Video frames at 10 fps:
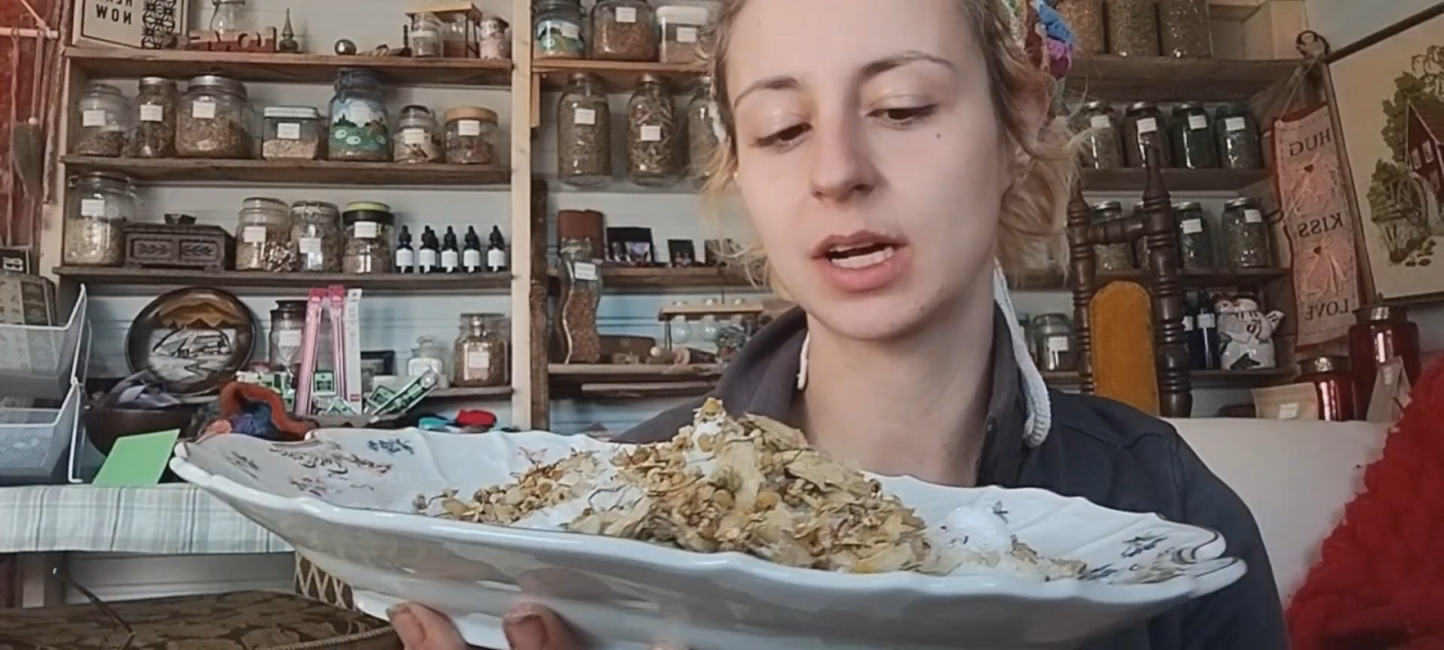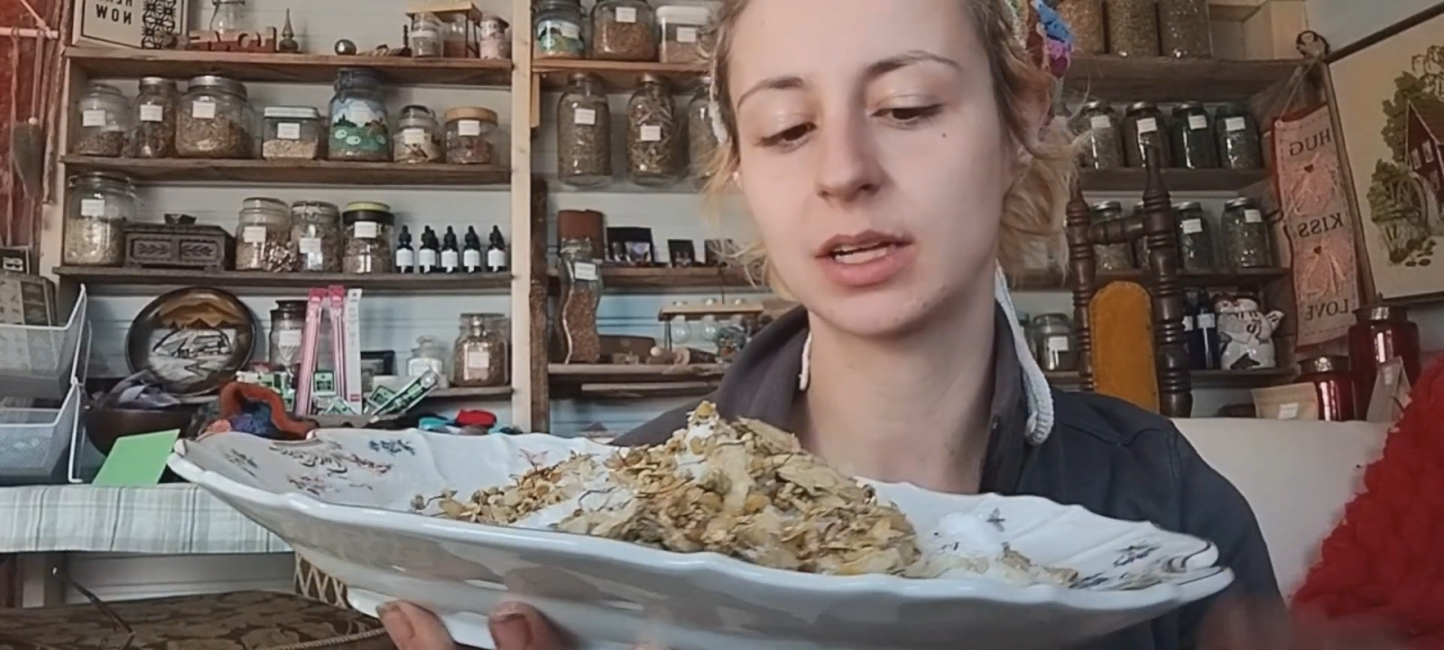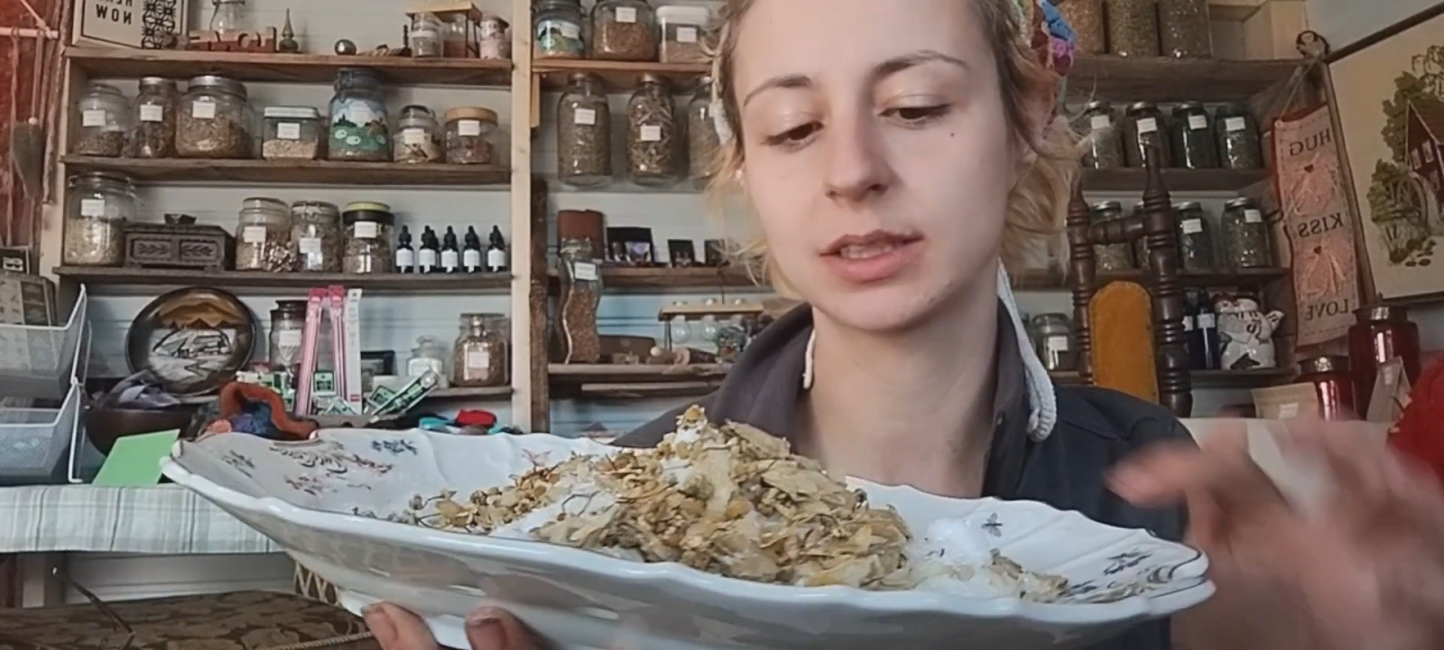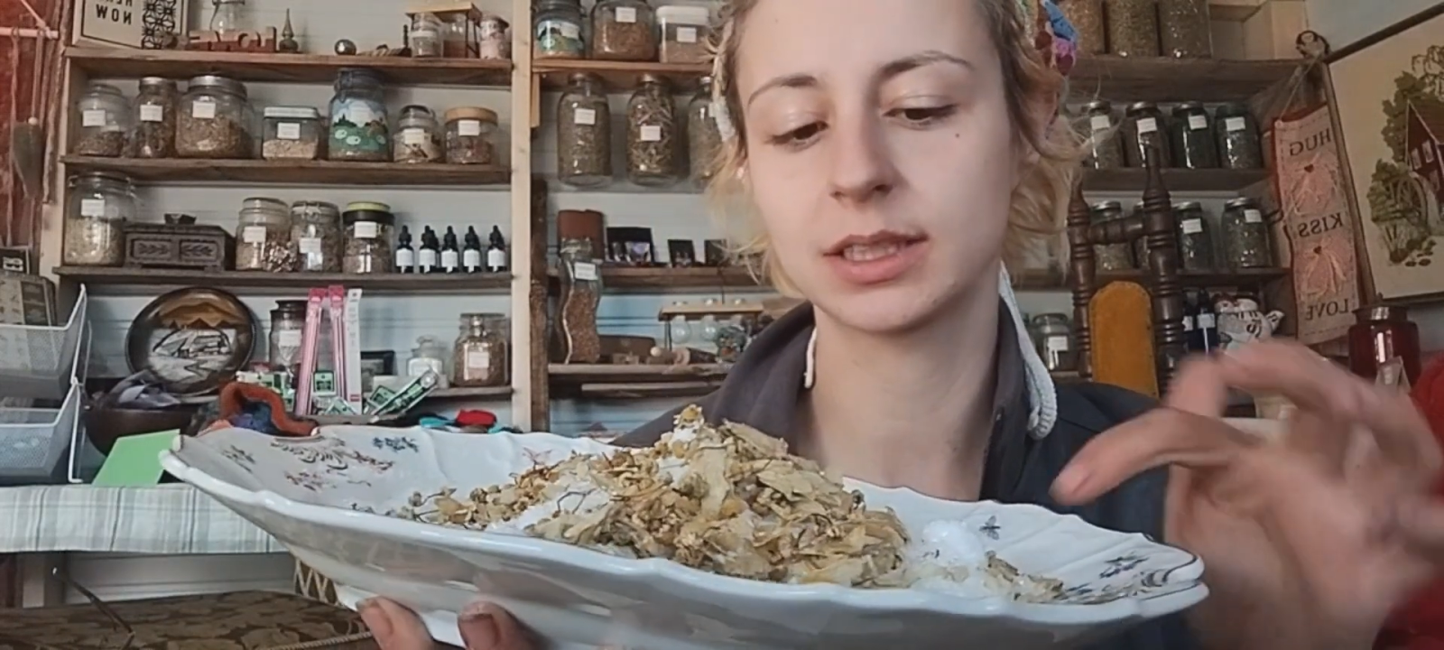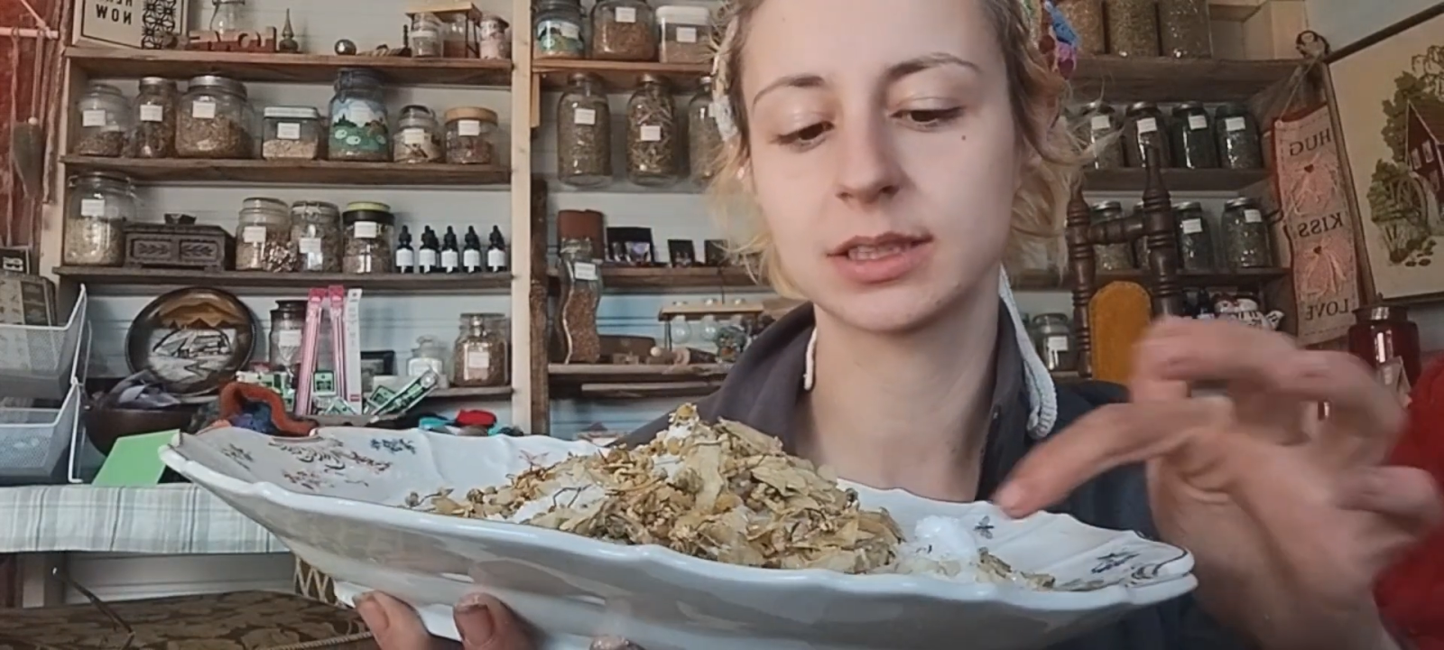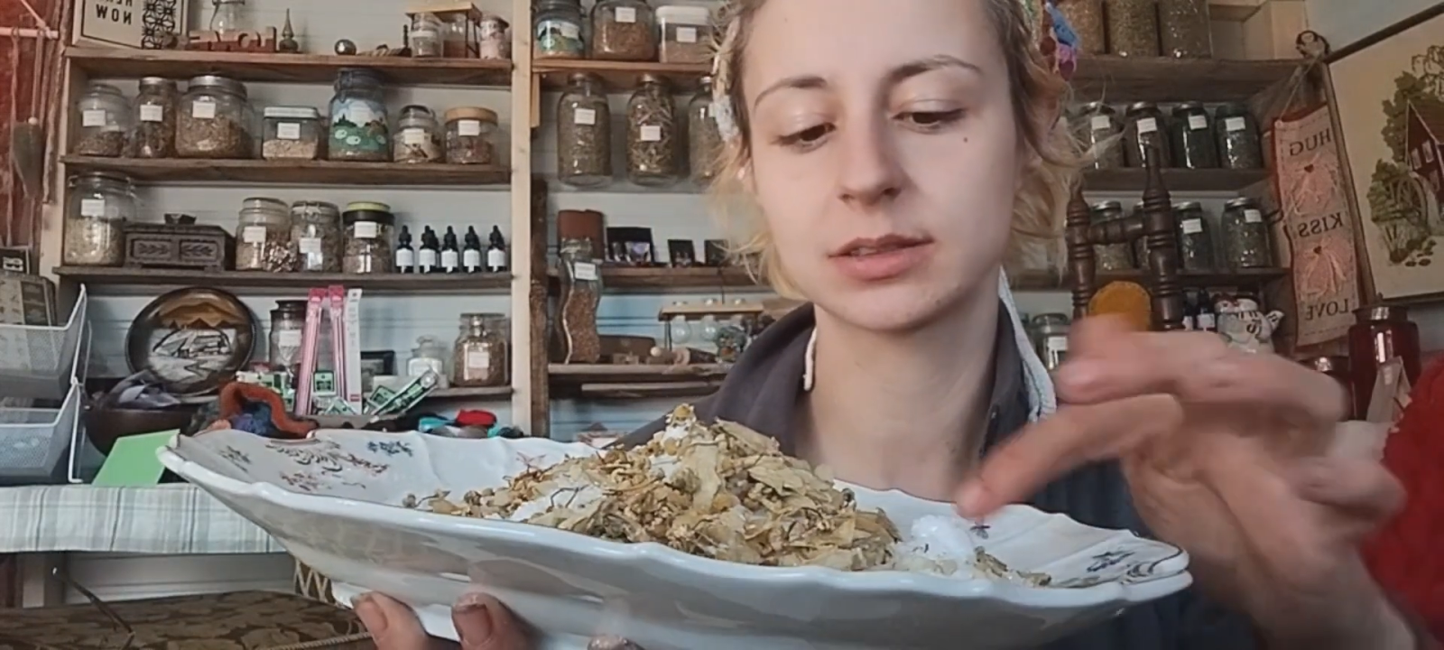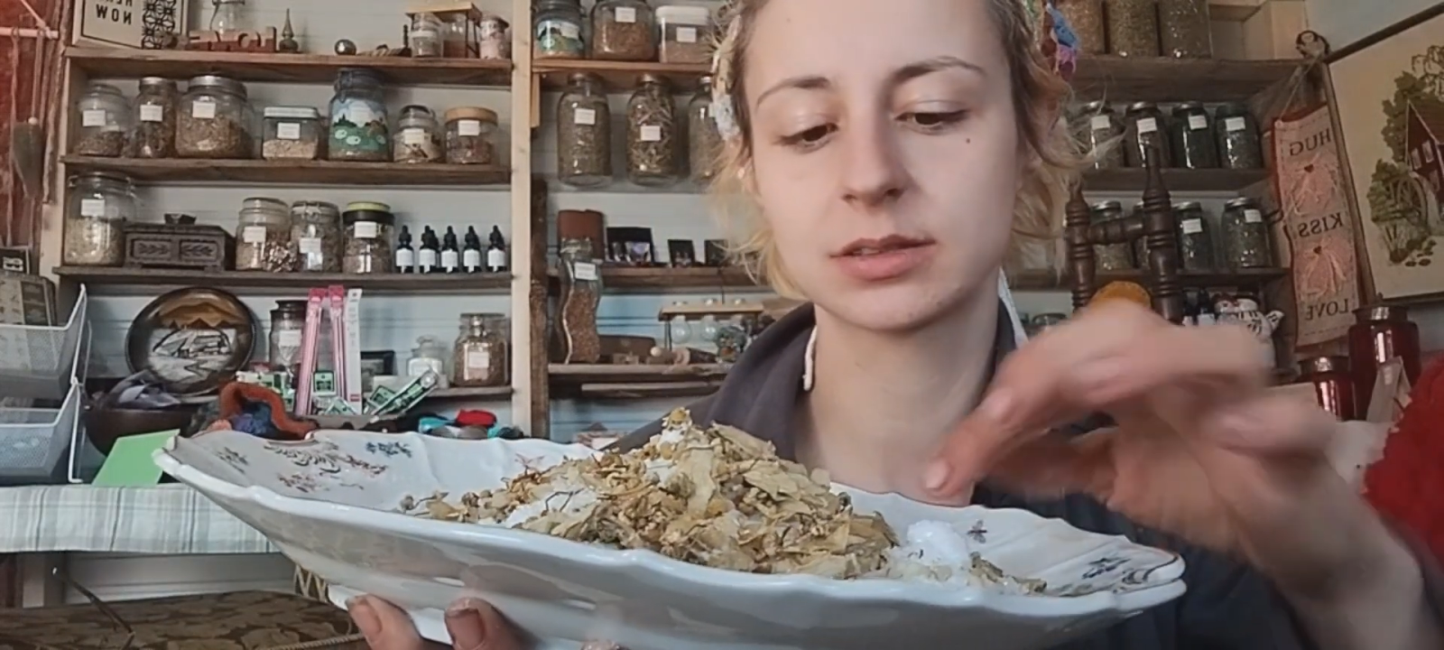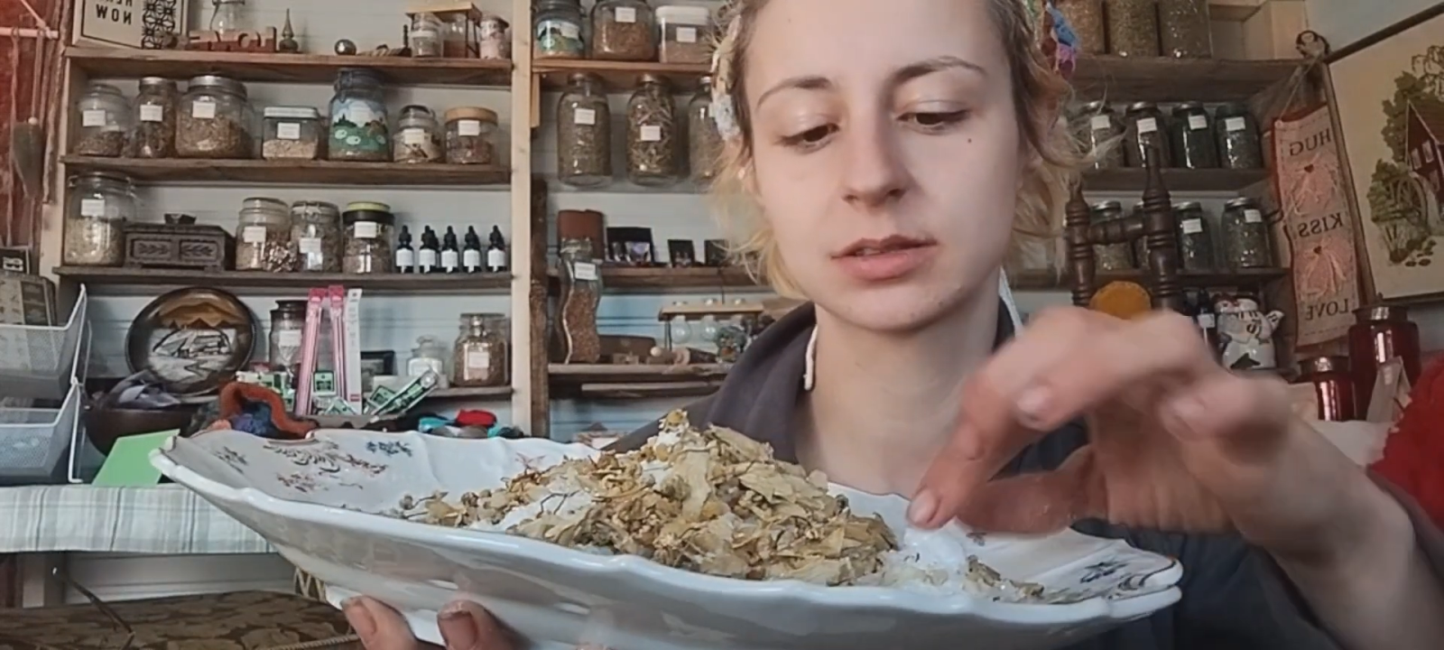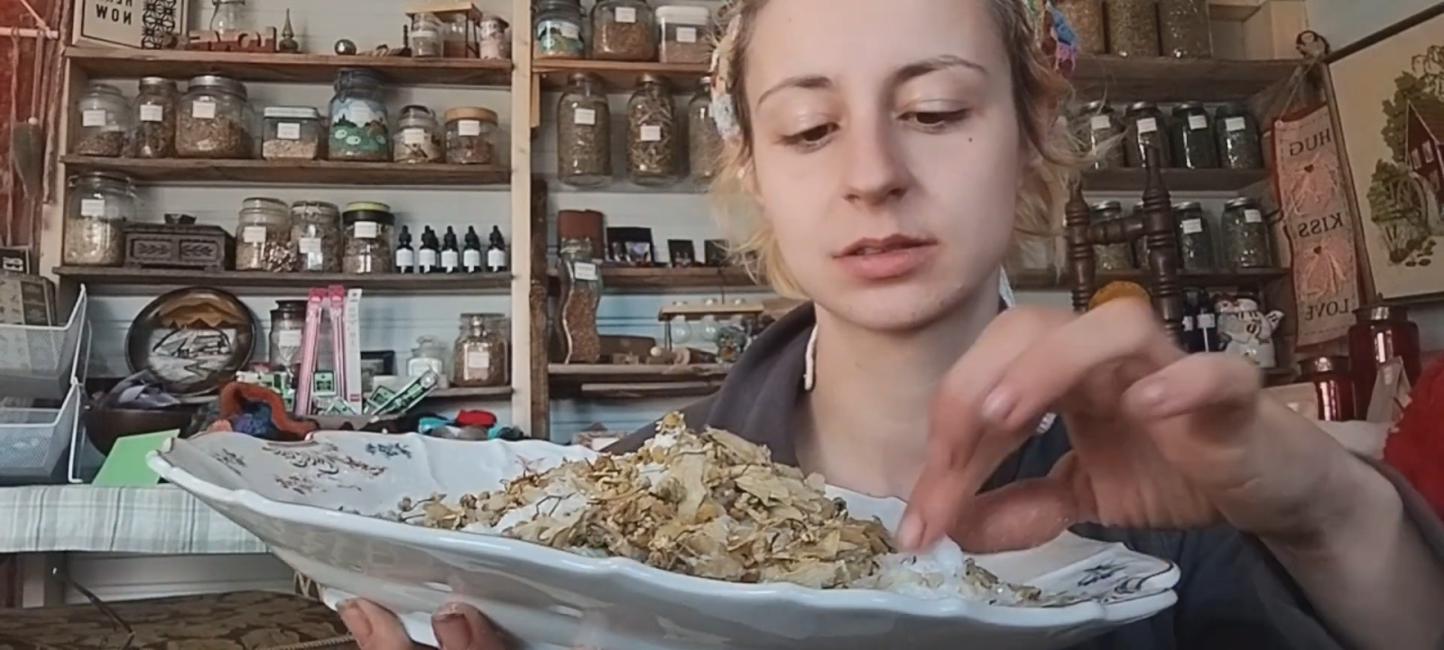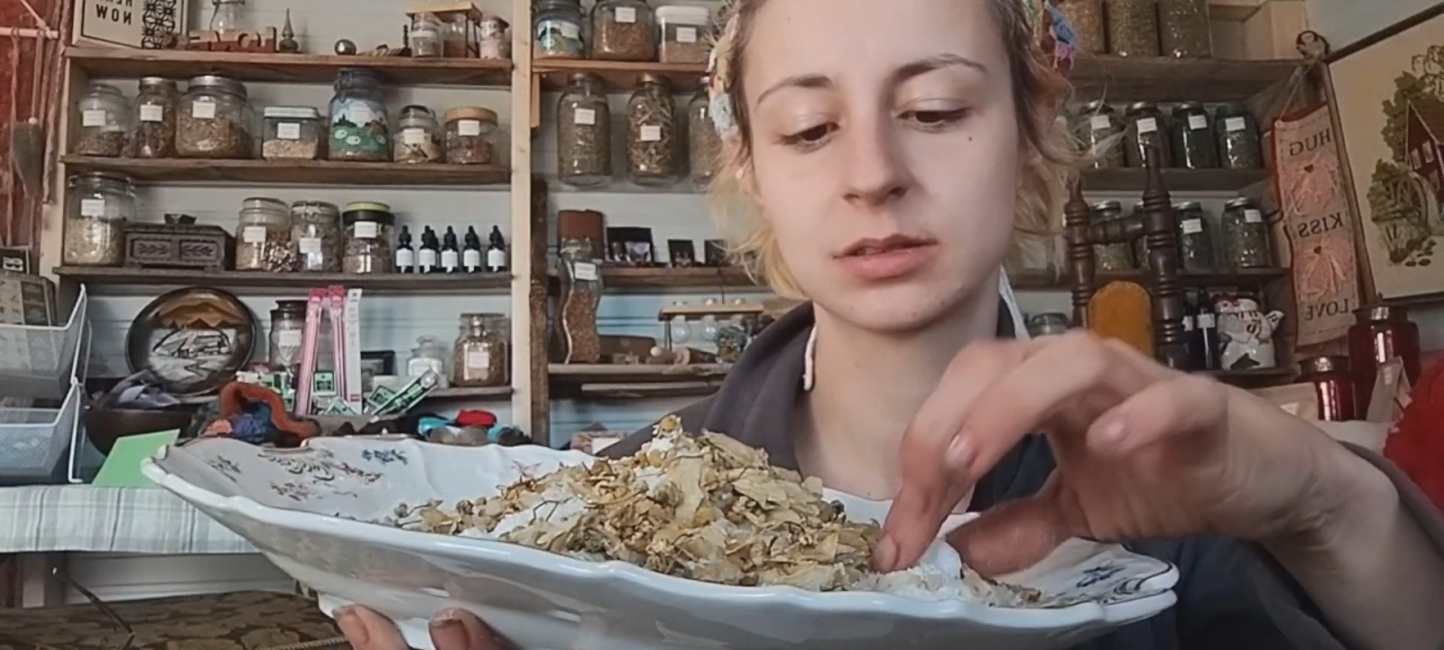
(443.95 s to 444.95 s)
holidays.